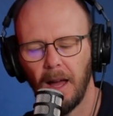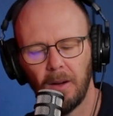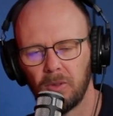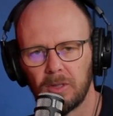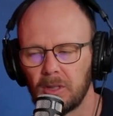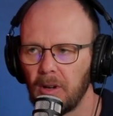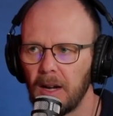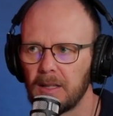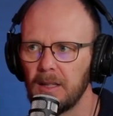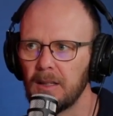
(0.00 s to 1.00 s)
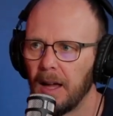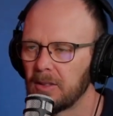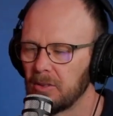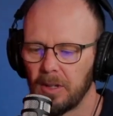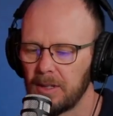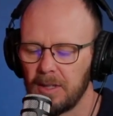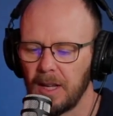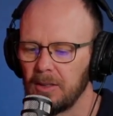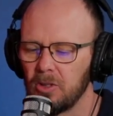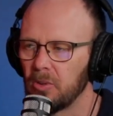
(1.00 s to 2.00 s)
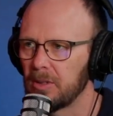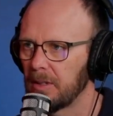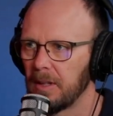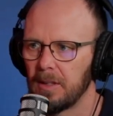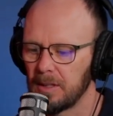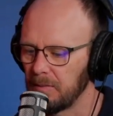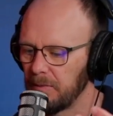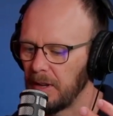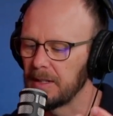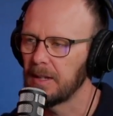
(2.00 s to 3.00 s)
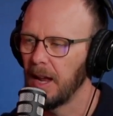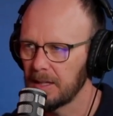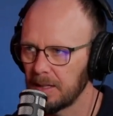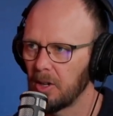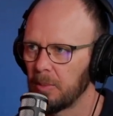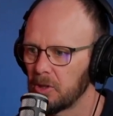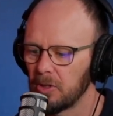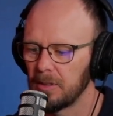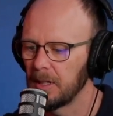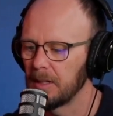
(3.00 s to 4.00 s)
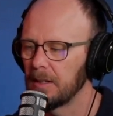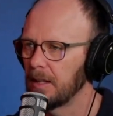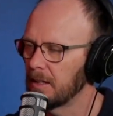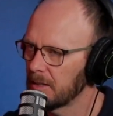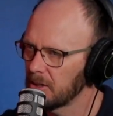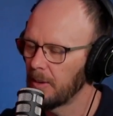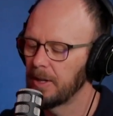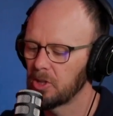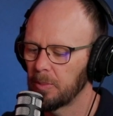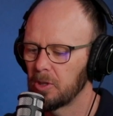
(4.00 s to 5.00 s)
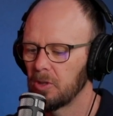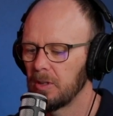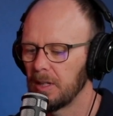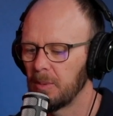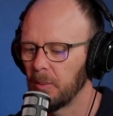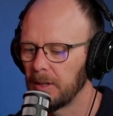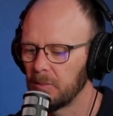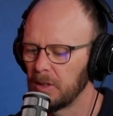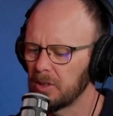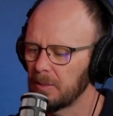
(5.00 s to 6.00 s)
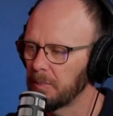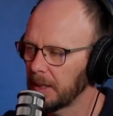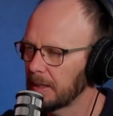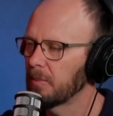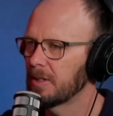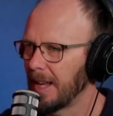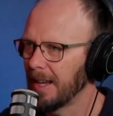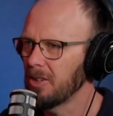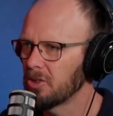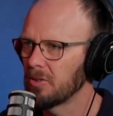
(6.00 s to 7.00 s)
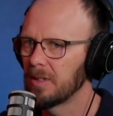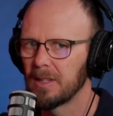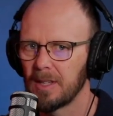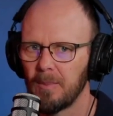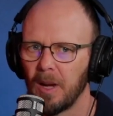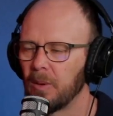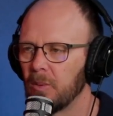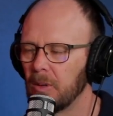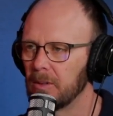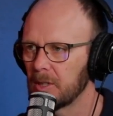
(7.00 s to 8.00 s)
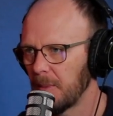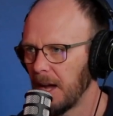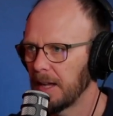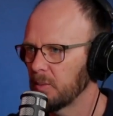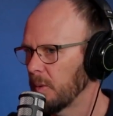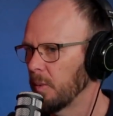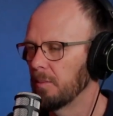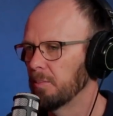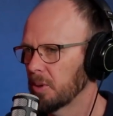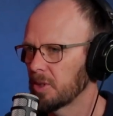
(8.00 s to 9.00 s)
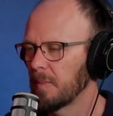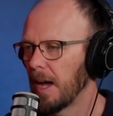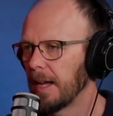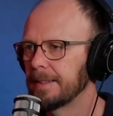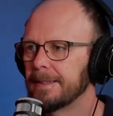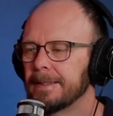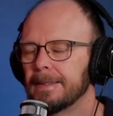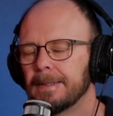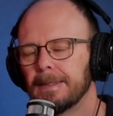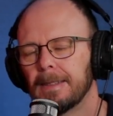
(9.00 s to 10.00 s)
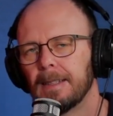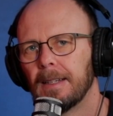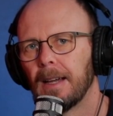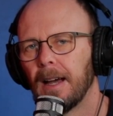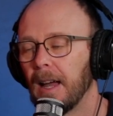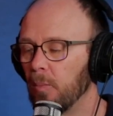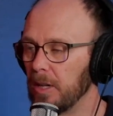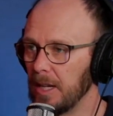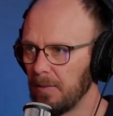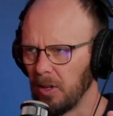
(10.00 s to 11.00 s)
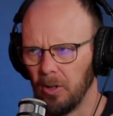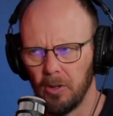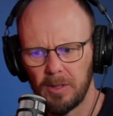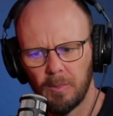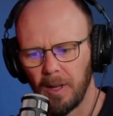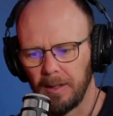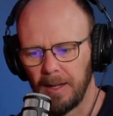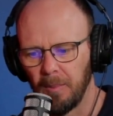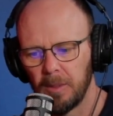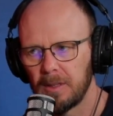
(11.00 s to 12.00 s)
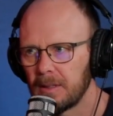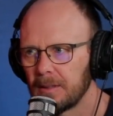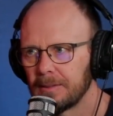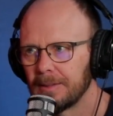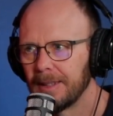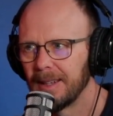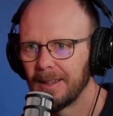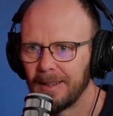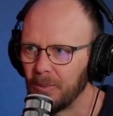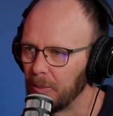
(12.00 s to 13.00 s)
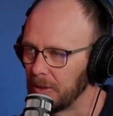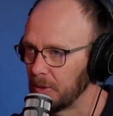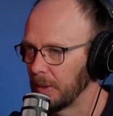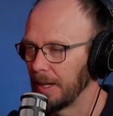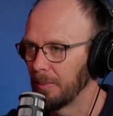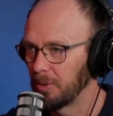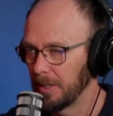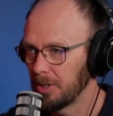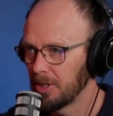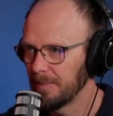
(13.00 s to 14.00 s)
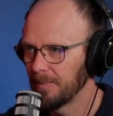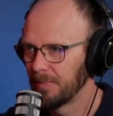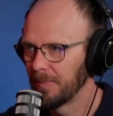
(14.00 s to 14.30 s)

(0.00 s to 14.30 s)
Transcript: Which is crazy. It's not a second choice. Like, it's a fantastic opportunity, and there's so much opportunity. But we sort of picked up this attitude that somehow we weren't smart or we weren't book smart, and we never learnt about numbers when we were doing our apprenticeship.